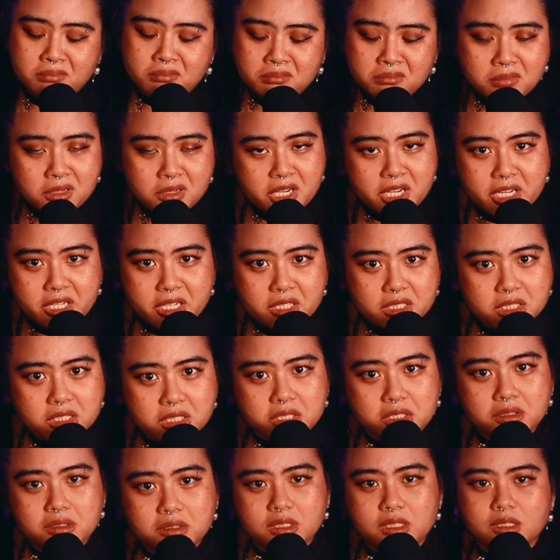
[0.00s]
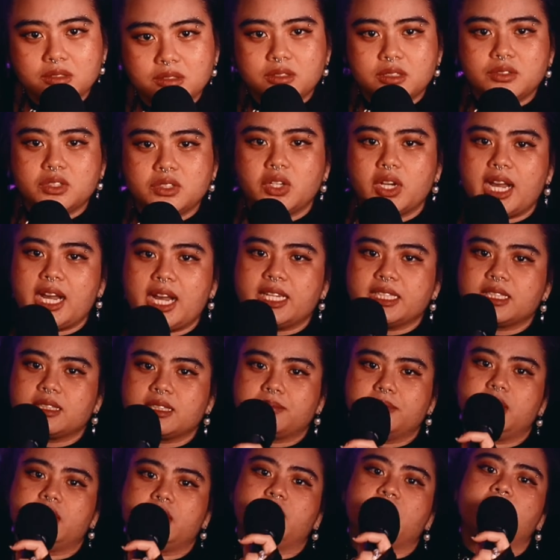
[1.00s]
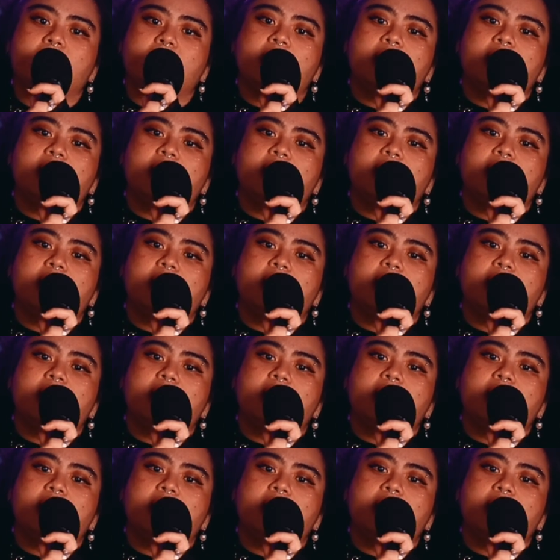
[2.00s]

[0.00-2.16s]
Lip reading: Pretty exclusive if you ask me.